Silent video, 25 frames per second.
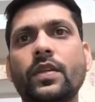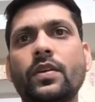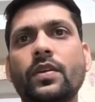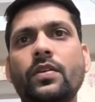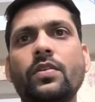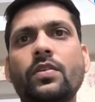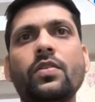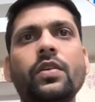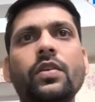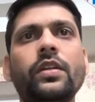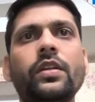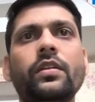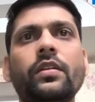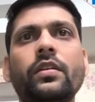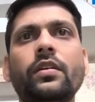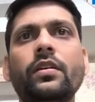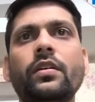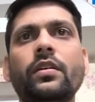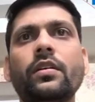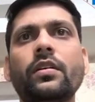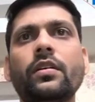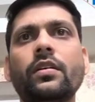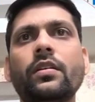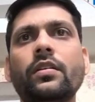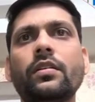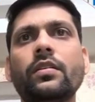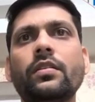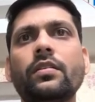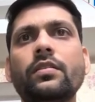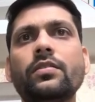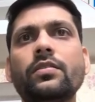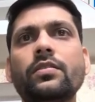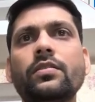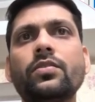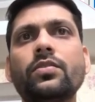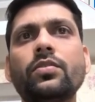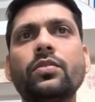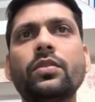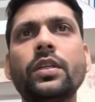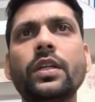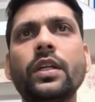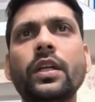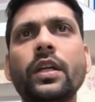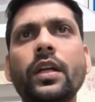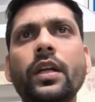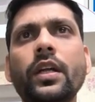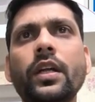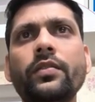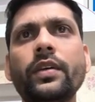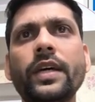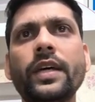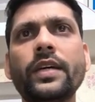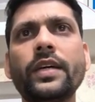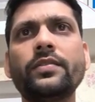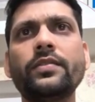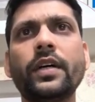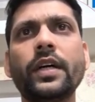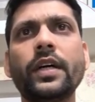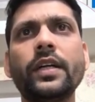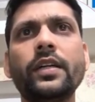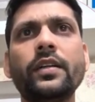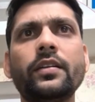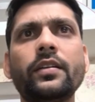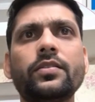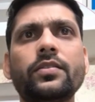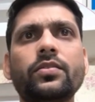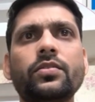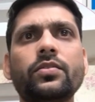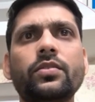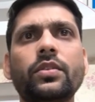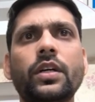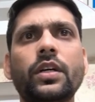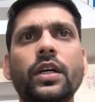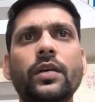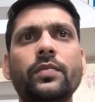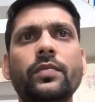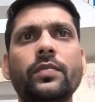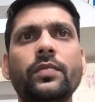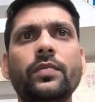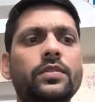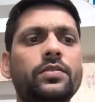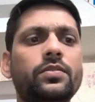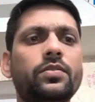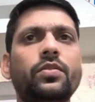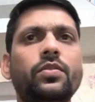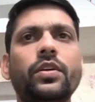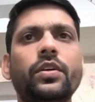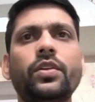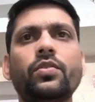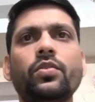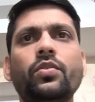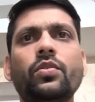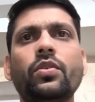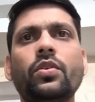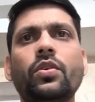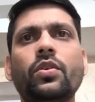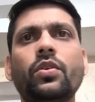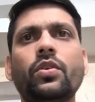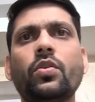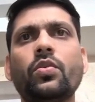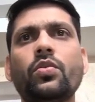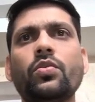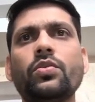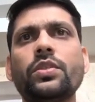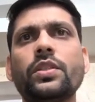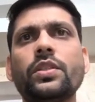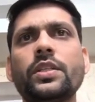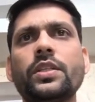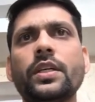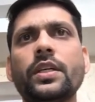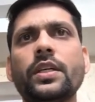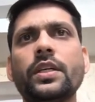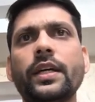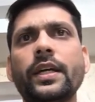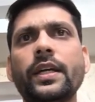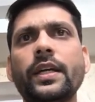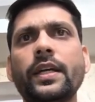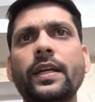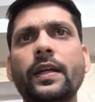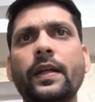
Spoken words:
Okay, so till now we are fine. So I'm just going to close this again,